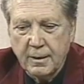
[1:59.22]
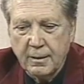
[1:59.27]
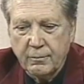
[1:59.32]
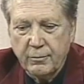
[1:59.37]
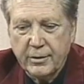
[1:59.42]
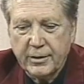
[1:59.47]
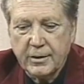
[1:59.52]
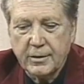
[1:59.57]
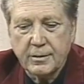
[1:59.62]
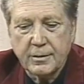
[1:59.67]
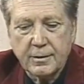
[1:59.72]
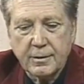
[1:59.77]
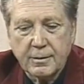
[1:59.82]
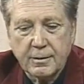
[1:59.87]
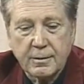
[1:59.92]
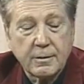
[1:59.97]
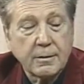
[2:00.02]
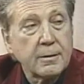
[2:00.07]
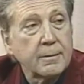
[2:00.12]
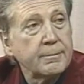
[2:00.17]
well,
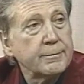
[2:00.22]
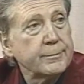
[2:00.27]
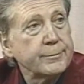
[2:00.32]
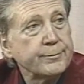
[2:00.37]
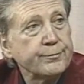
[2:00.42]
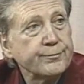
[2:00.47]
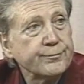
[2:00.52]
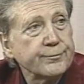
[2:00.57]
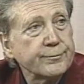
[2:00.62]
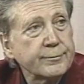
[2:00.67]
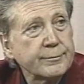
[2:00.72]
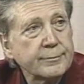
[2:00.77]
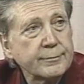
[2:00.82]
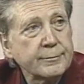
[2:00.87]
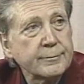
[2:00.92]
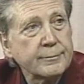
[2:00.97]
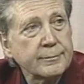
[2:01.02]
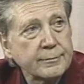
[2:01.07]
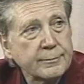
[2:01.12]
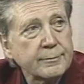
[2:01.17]
we may drop into
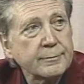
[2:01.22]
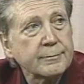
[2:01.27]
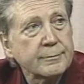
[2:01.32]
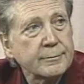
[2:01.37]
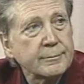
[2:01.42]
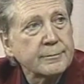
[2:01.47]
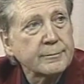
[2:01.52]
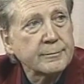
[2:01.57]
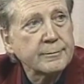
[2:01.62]
this. This is a very